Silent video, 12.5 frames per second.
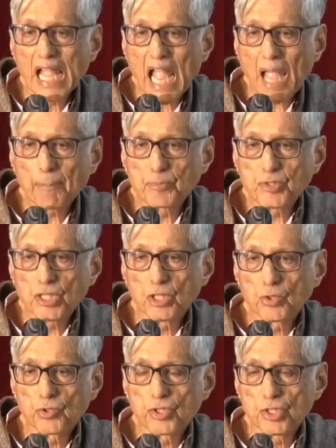
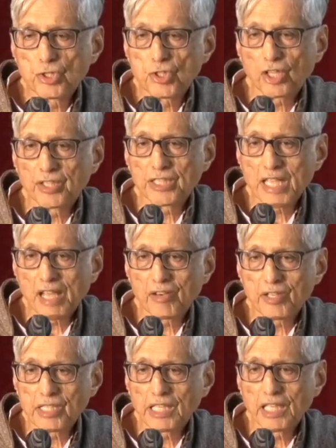absolute
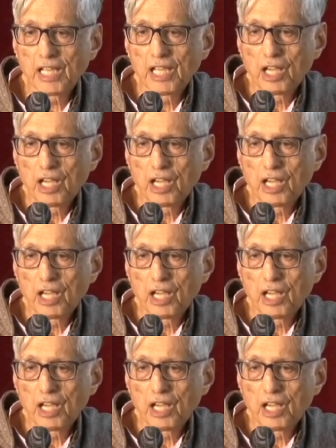solidarity